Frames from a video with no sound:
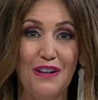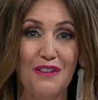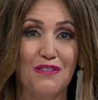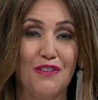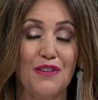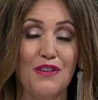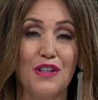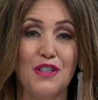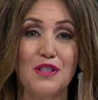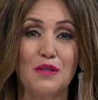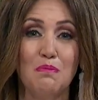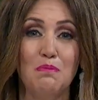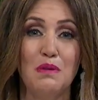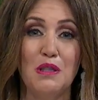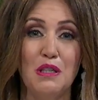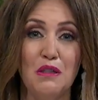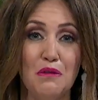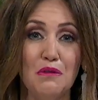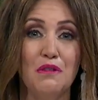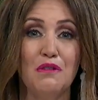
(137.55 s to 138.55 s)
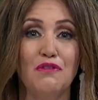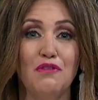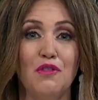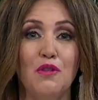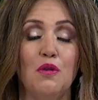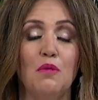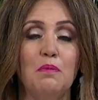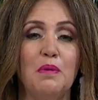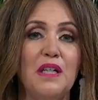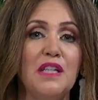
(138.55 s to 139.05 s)
for this
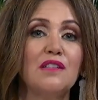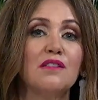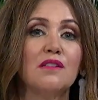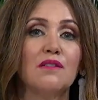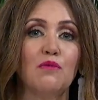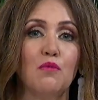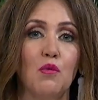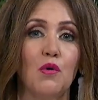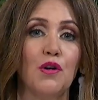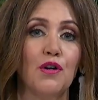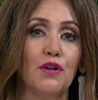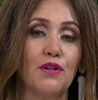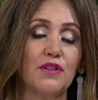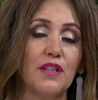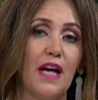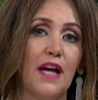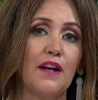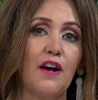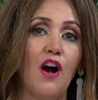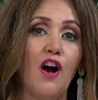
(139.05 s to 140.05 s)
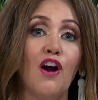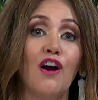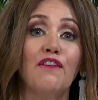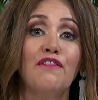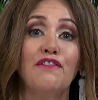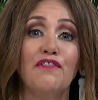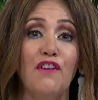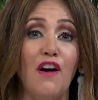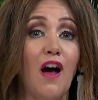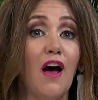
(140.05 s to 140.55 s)
beautiful piece of work that our
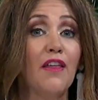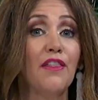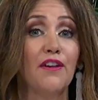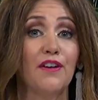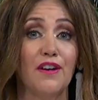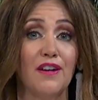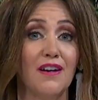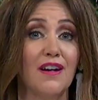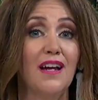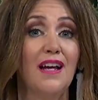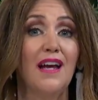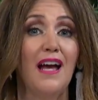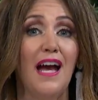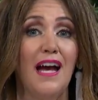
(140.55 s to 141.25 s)
Father